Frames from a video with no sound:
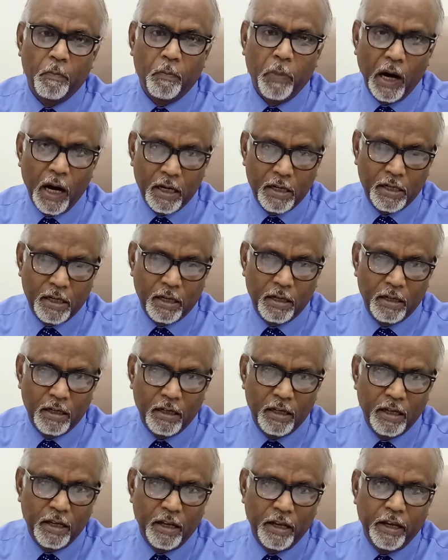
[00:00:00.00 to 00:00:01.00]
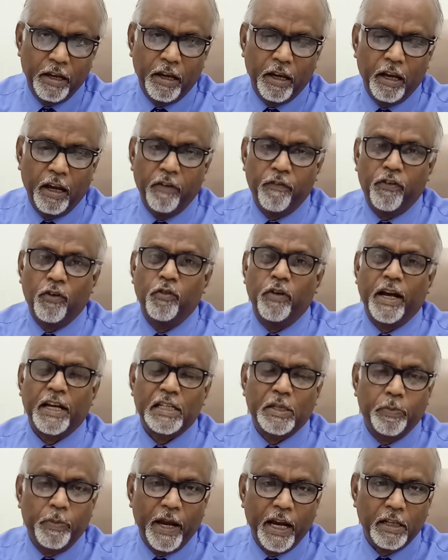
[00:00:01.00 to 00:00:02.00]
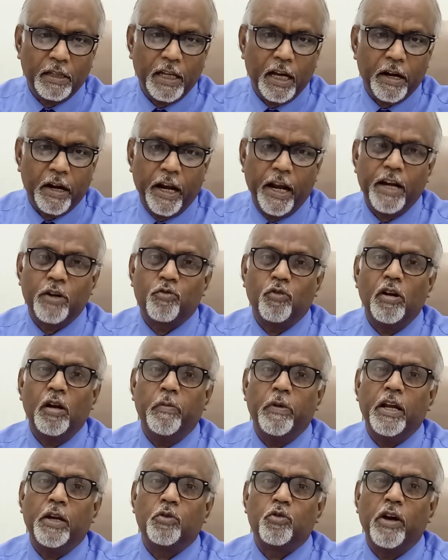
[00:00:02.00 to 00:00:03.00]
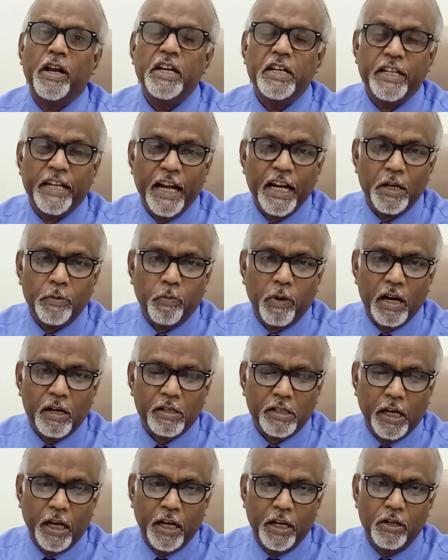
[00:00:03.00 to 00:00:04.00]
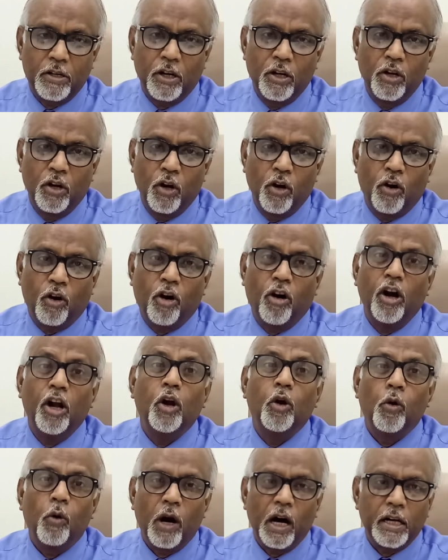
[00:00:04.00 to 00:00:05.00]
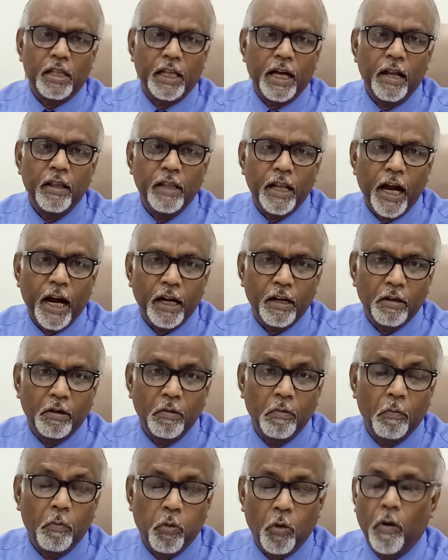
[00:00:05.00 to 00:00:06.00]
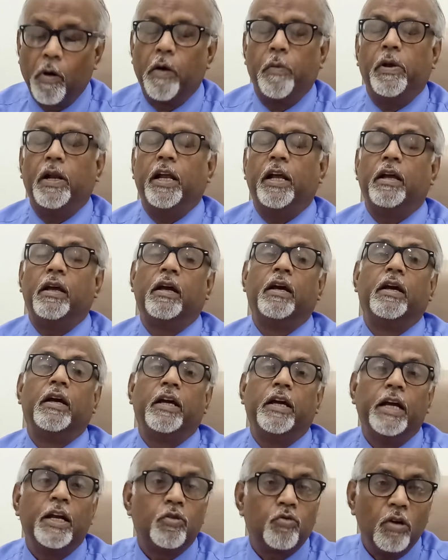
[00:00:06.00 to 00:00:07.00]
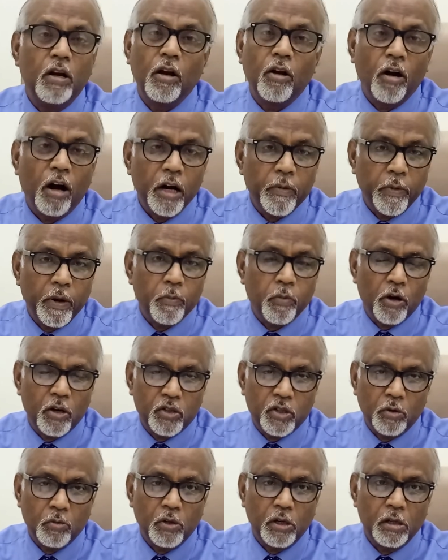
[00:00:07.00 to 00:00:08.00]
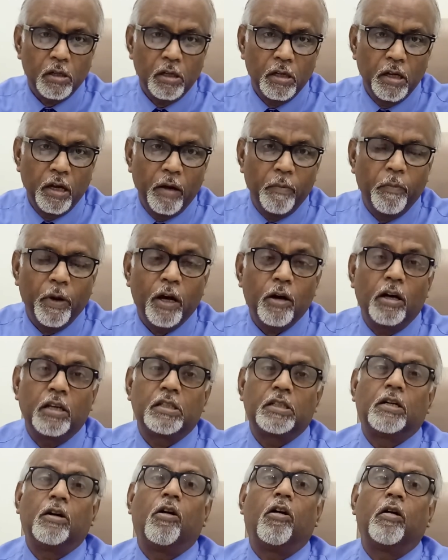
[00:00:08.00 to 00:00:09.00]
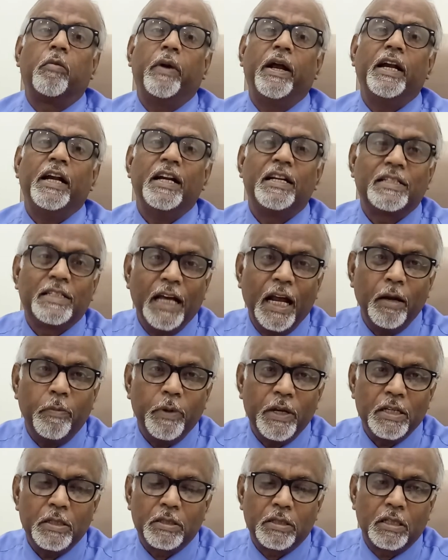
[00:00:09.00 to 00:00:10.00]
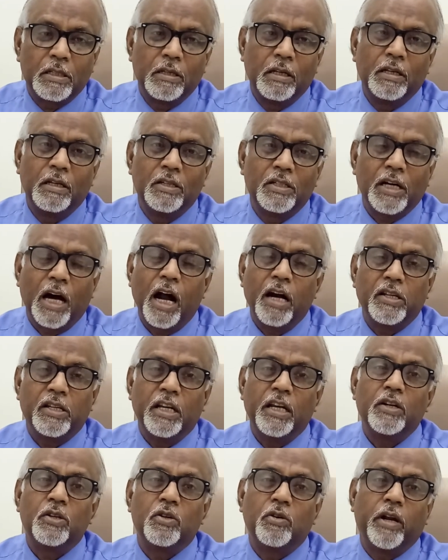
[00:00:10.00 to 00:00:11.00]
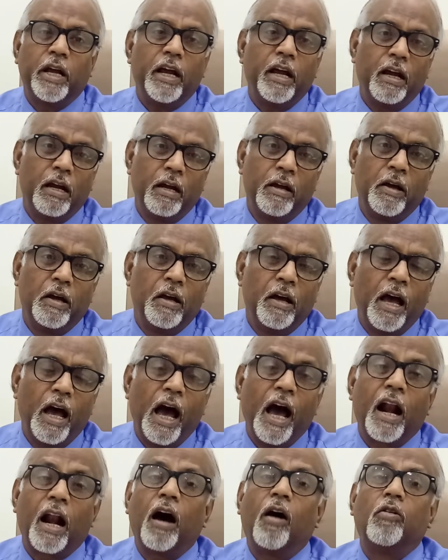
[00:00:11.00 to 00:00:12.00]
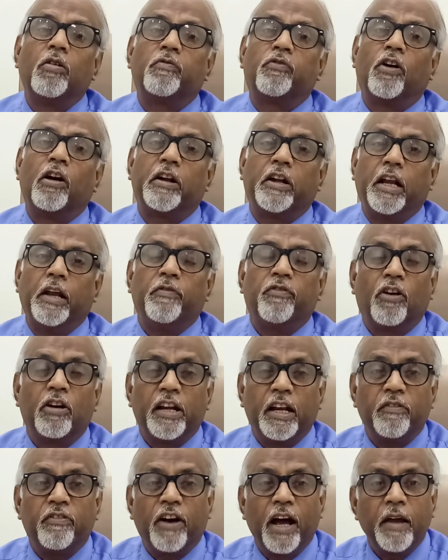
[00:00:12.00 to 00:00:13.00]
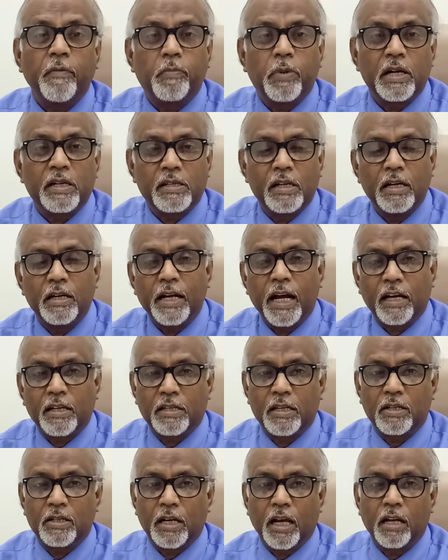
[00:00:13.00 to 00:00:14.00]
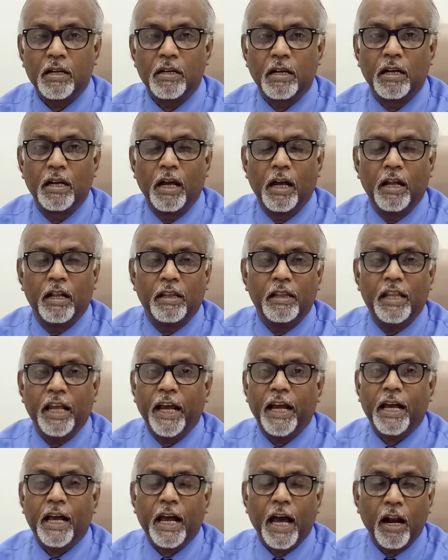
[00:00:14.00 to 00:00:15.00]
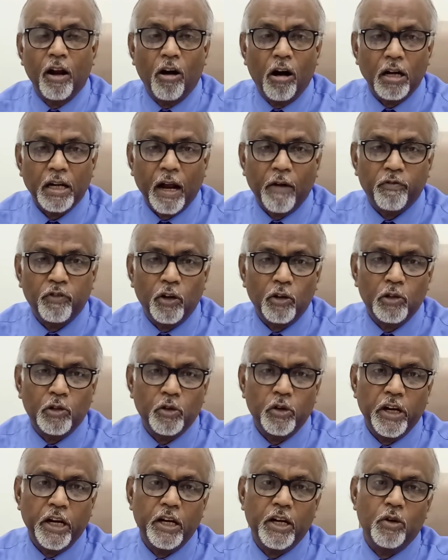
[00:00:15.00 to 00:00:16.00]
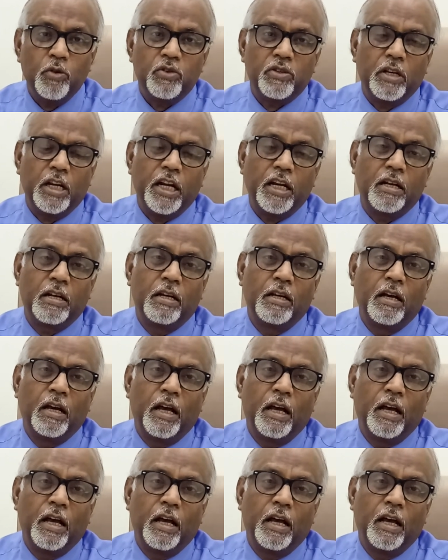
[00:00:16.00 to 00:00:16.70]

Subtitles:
but if you expect the rate will be 28% or lower than that, probably it will not be possible, because government itself is charging today around 40-45% taxation. They cannot afford to reduce it,